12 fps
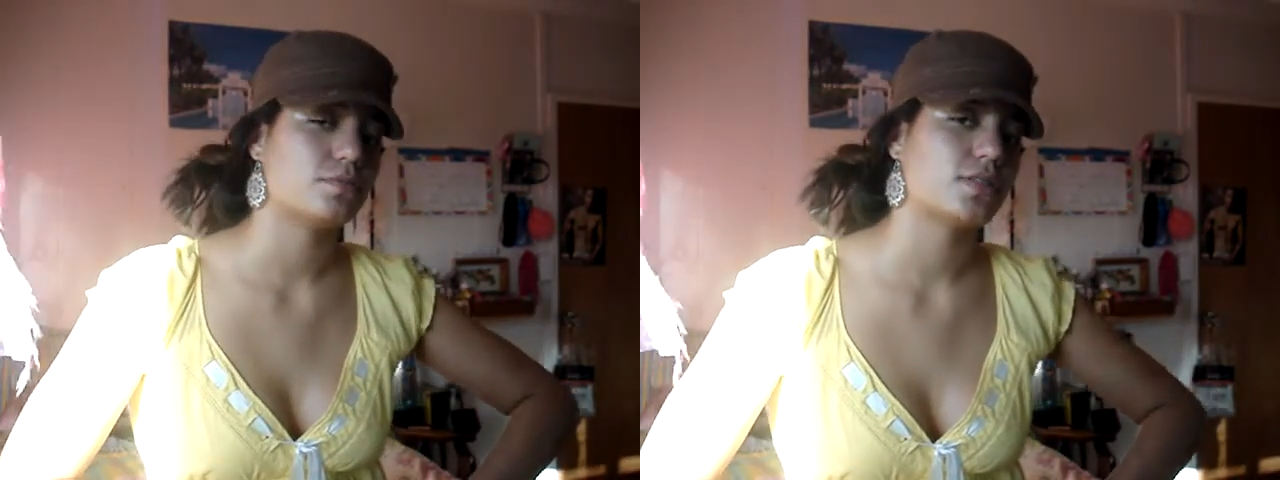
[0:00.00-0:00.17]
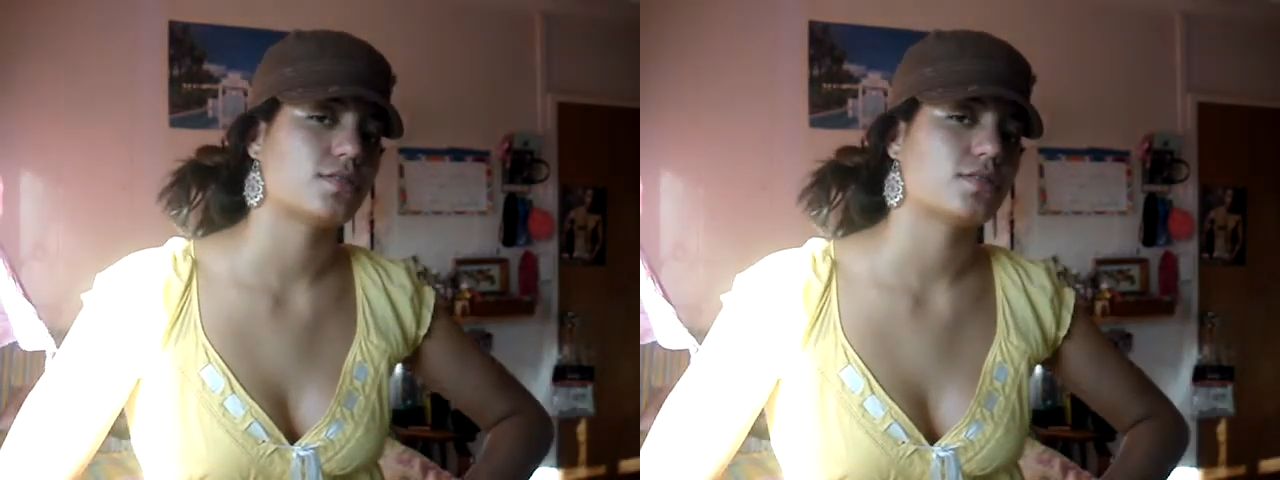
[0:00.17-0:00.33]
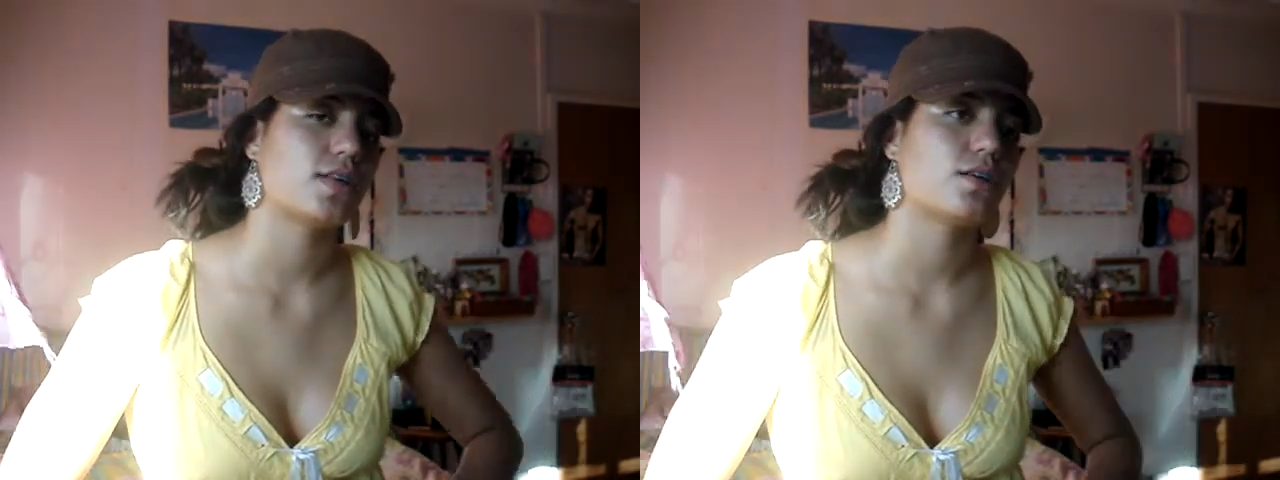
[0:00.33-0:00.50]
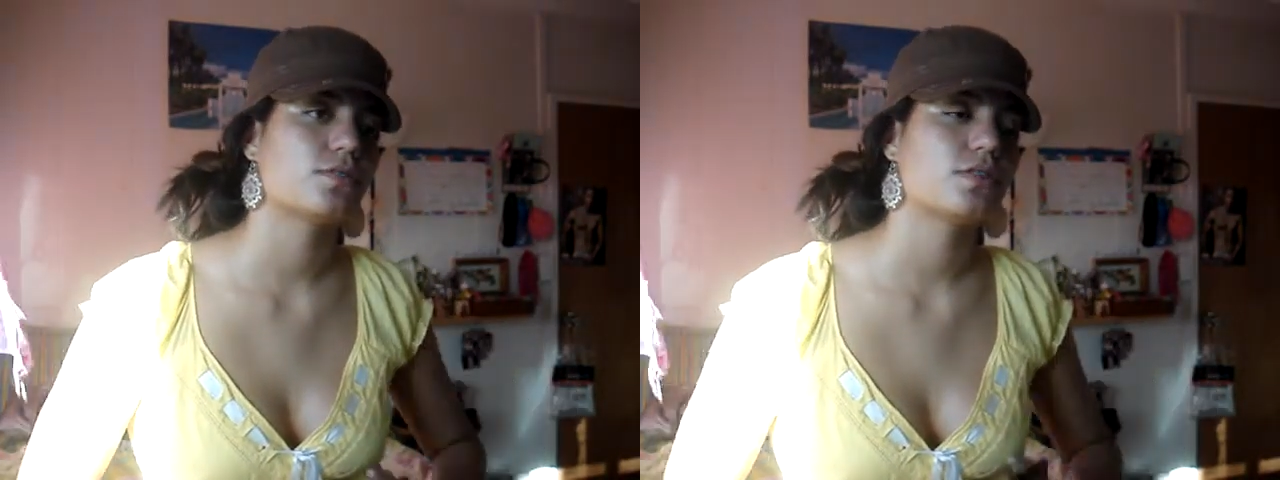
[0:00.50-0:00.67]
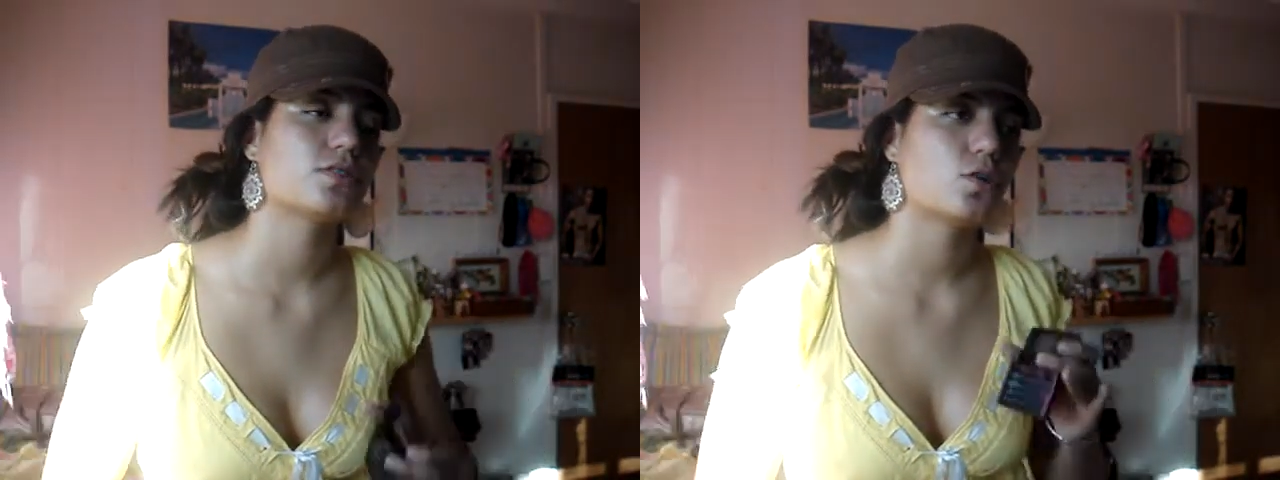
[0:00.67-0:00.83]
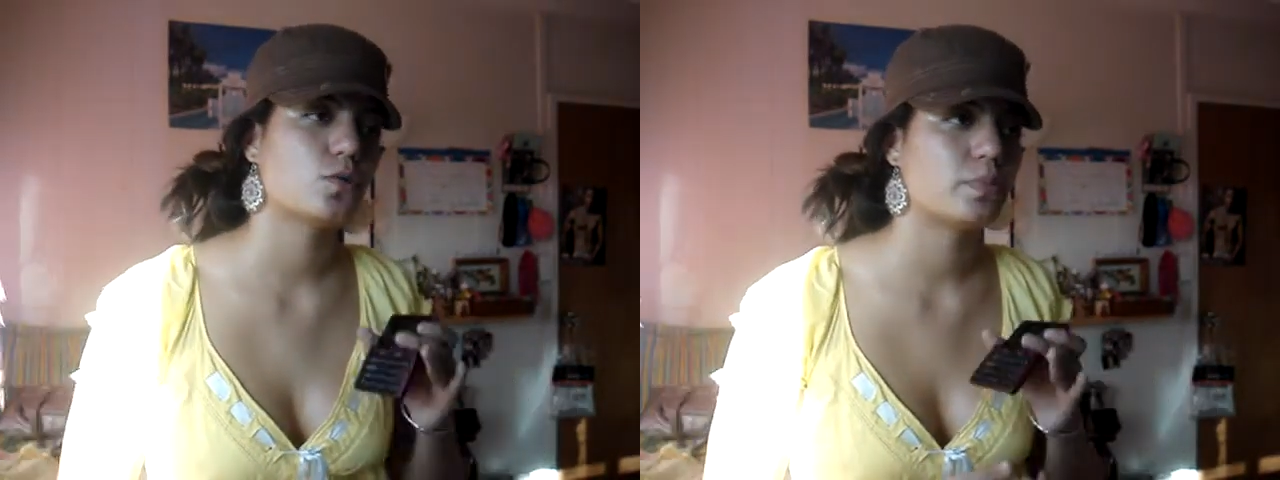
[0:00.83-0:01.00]
sounds like when
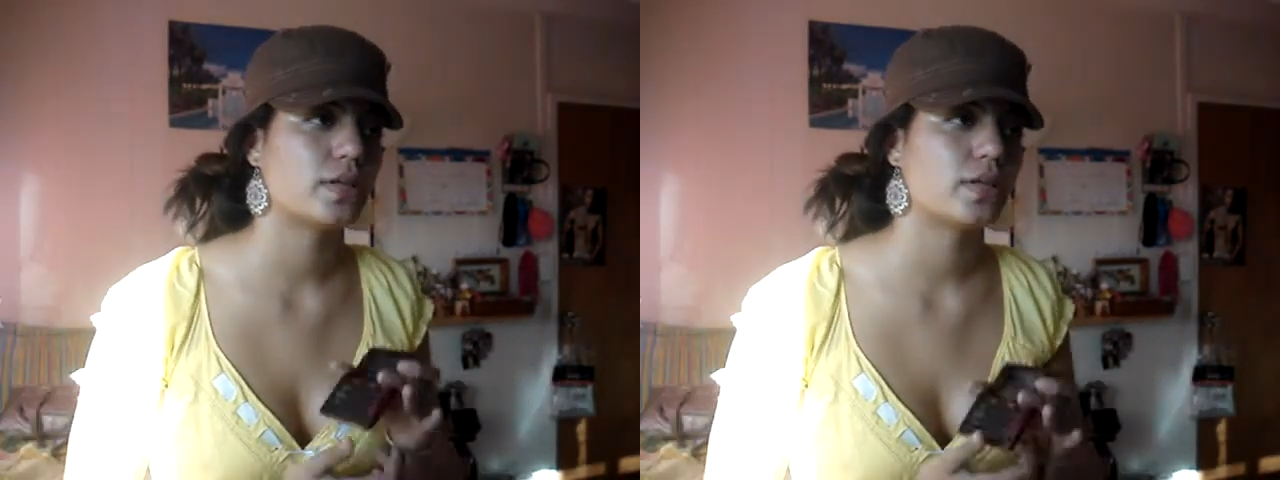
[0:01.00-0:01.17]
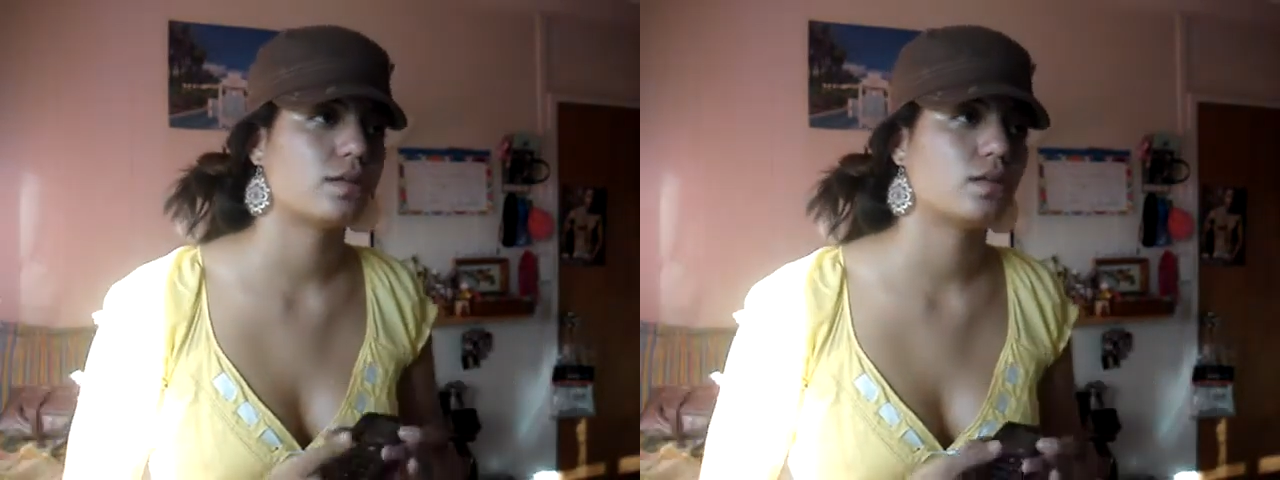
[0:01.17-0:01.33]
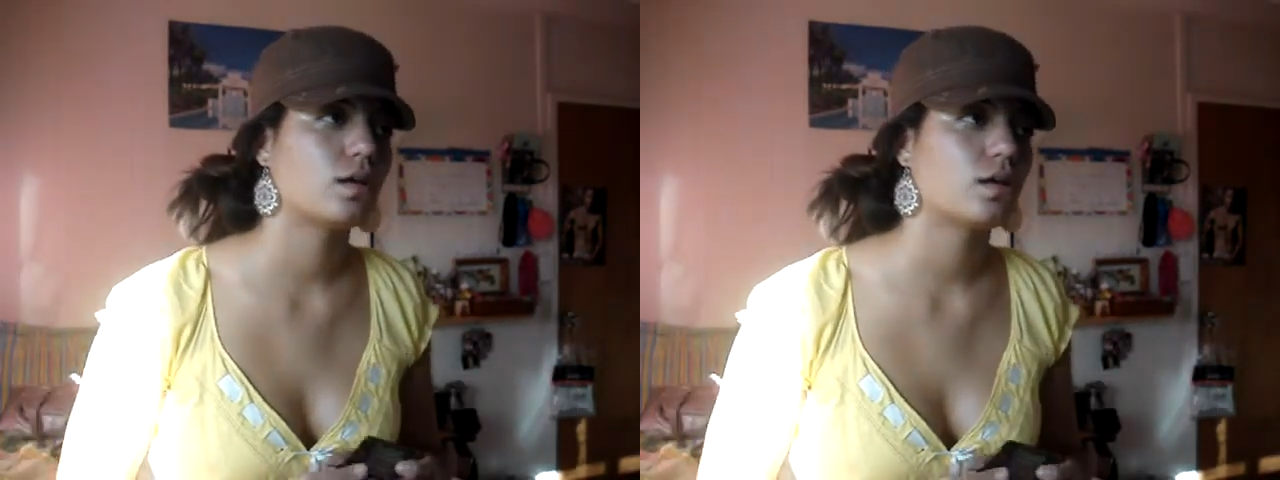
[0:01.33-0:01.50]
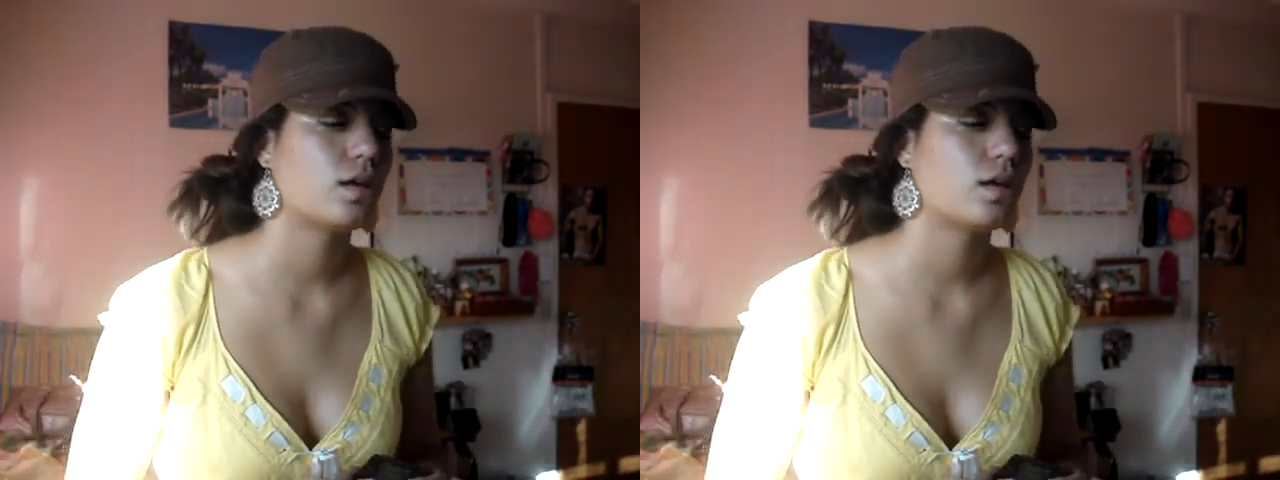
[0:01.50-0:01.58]
it's open.